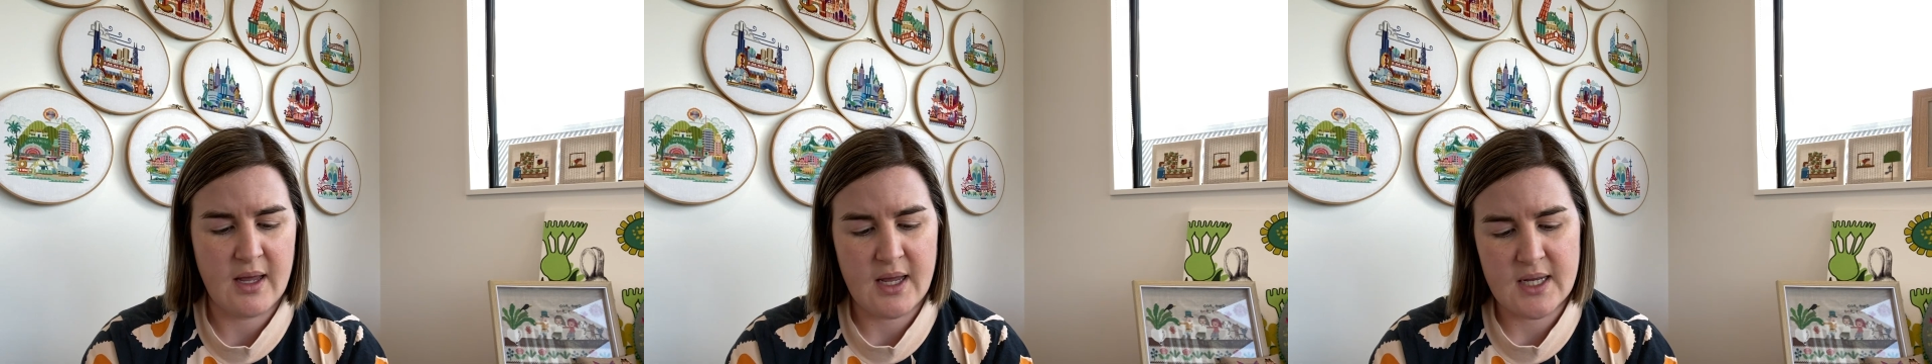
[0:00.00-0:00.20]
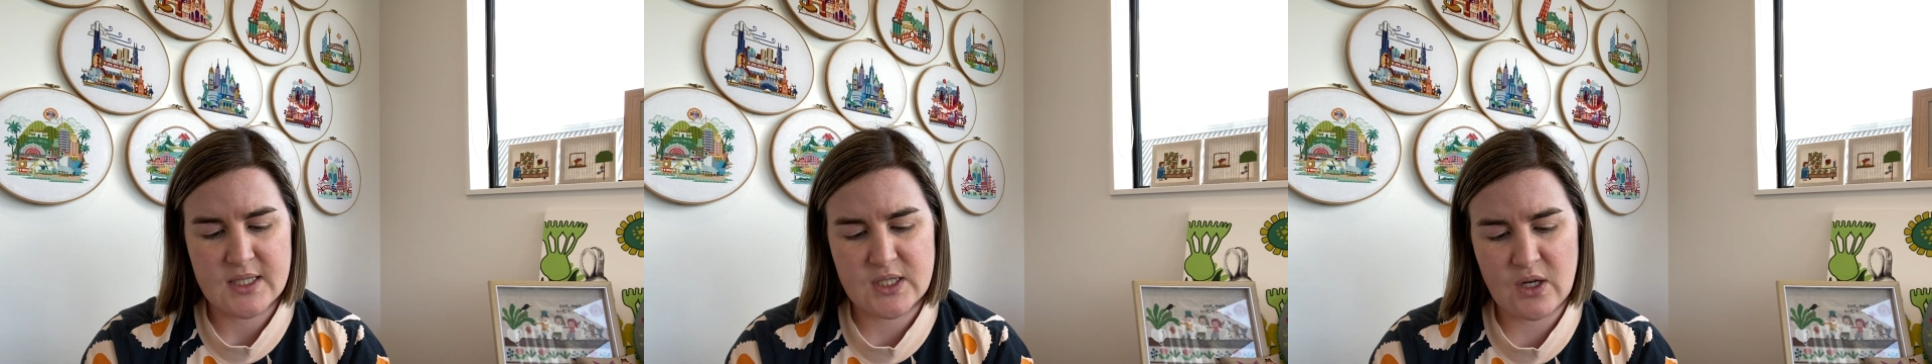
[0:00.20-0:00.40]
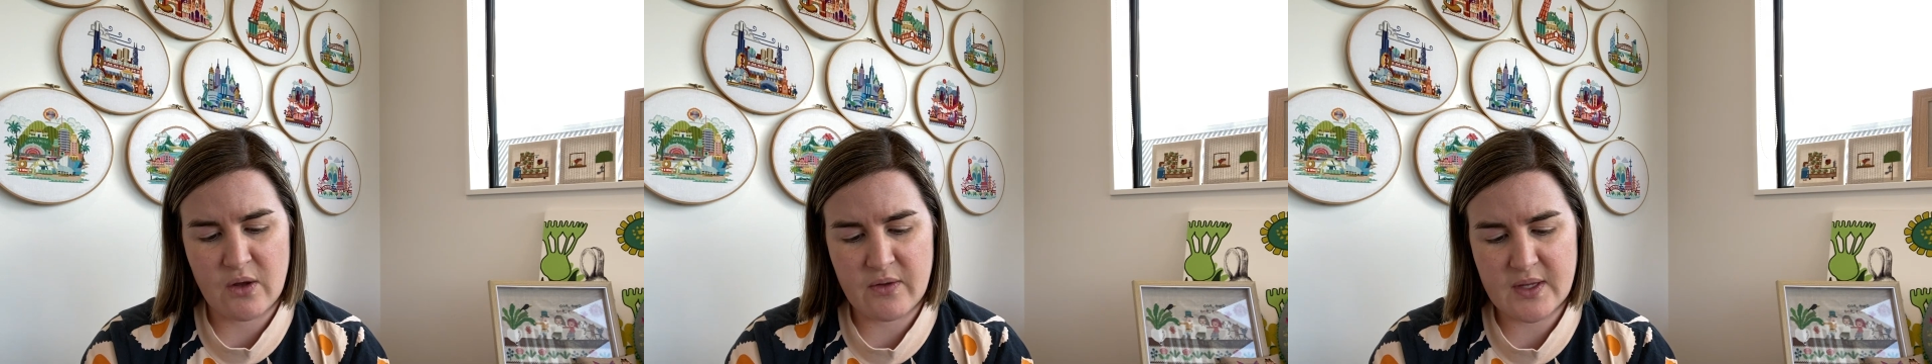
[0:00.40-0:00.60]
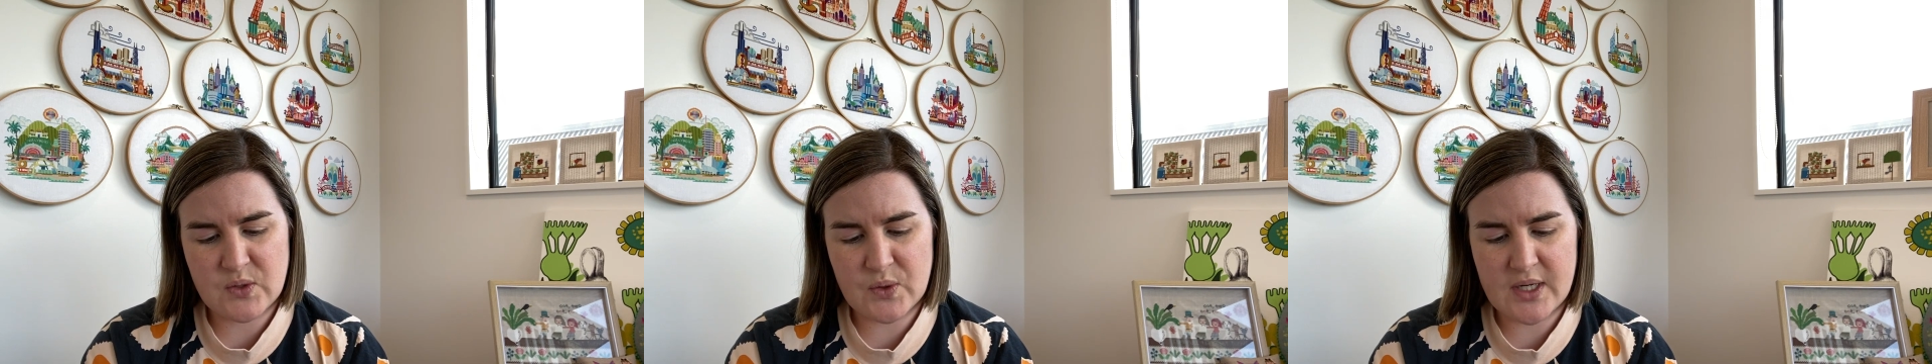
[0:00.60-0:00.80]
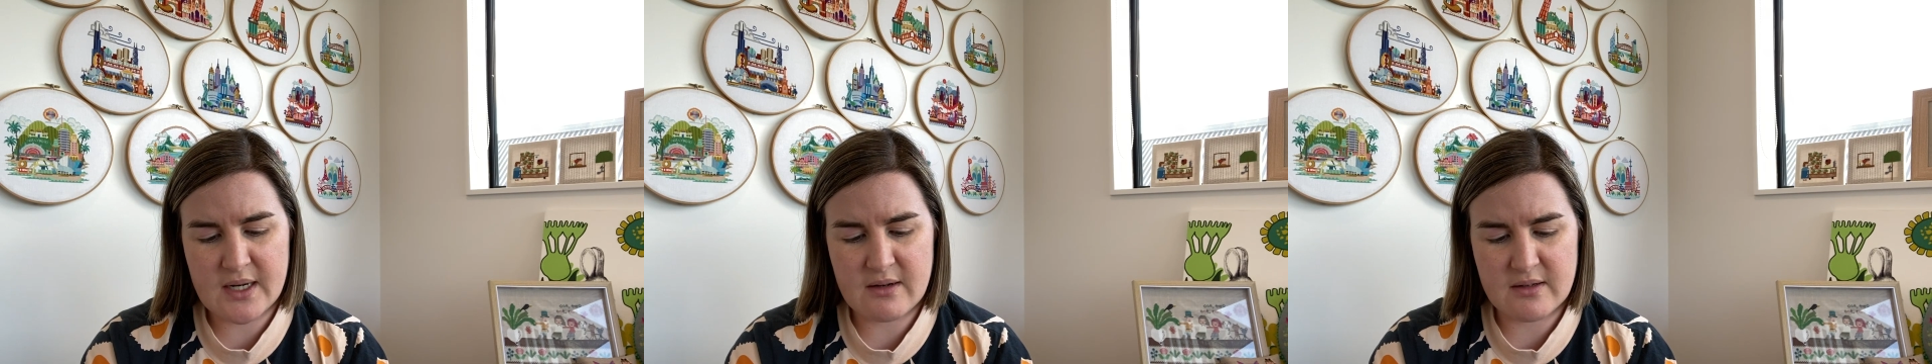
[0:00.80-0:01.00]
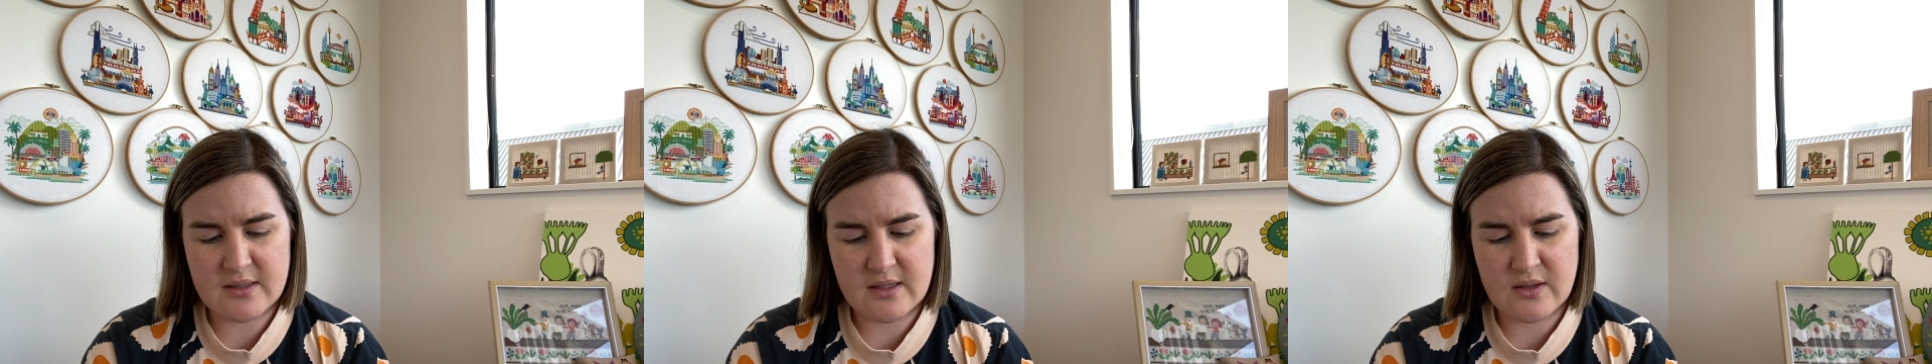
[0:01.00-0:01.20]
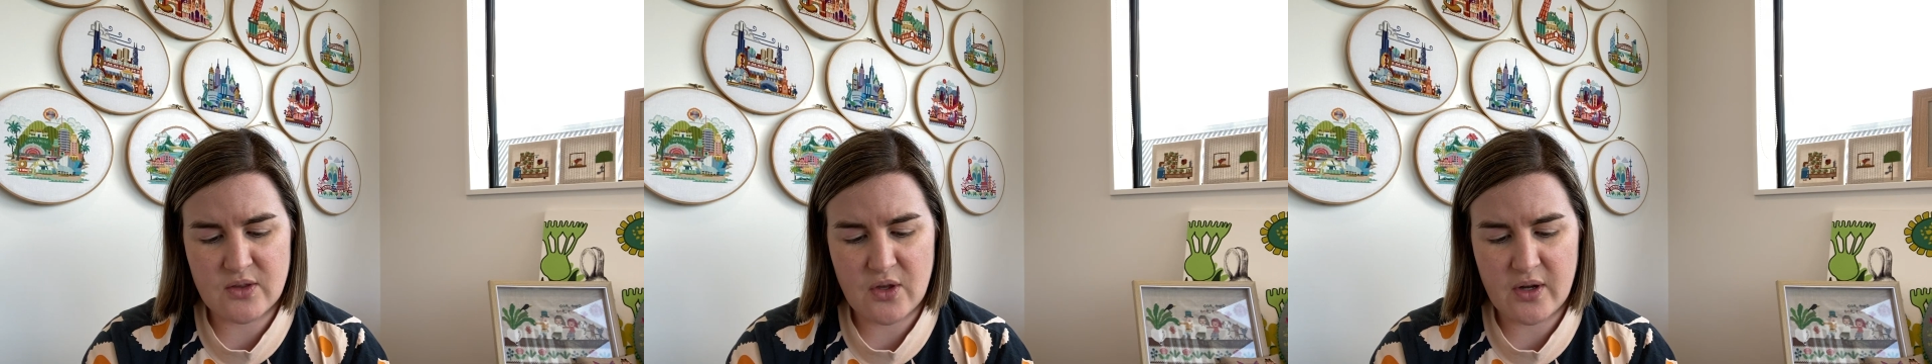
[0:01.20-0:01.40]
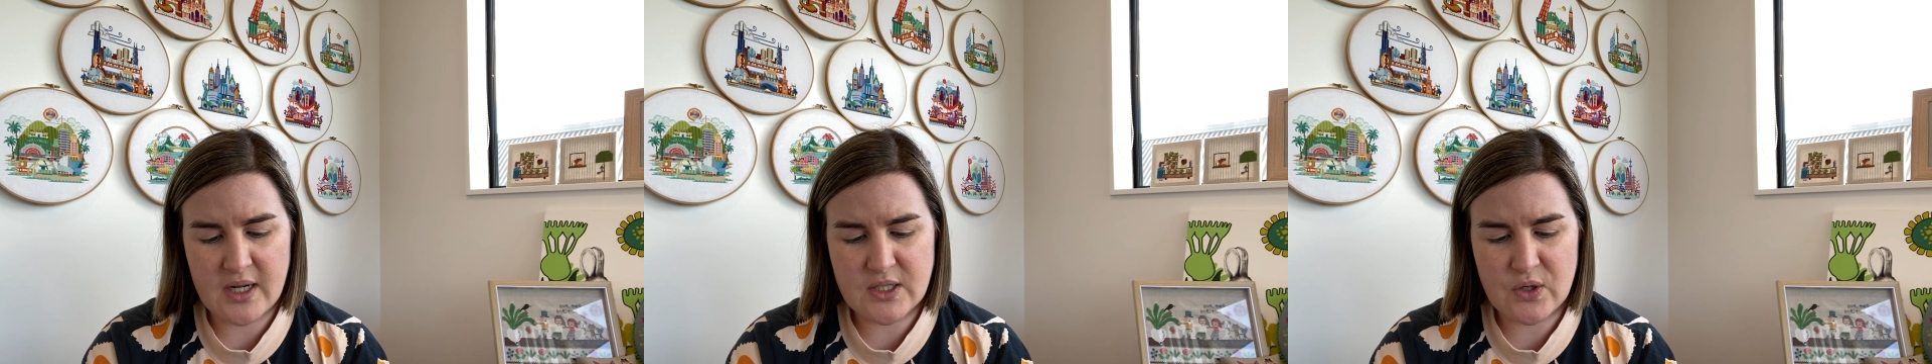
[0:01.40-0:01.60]
So this one here is a
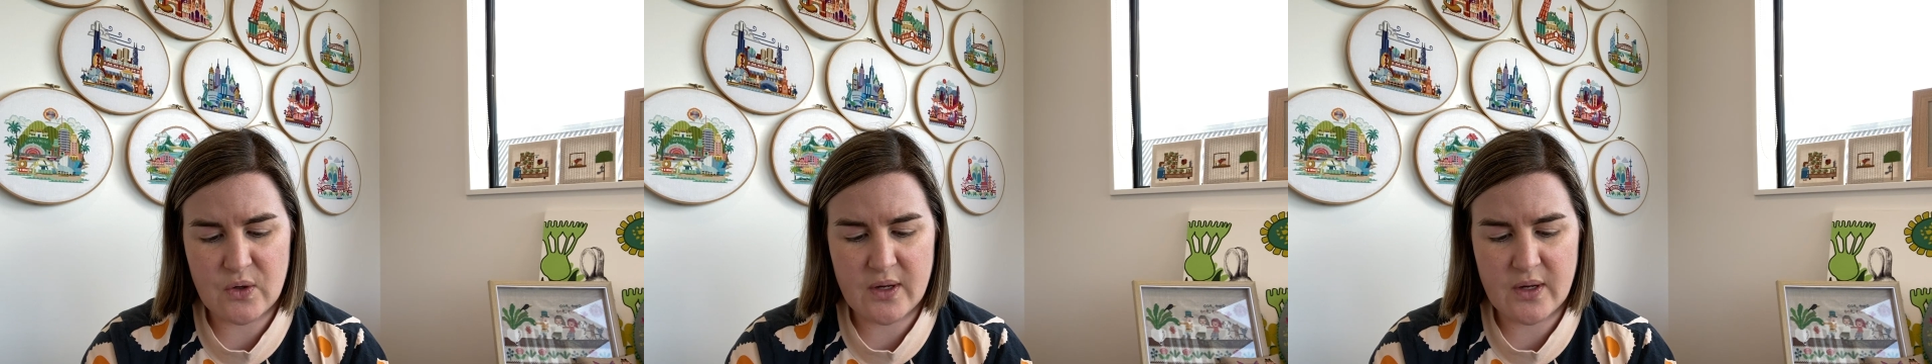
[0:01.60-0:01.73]
32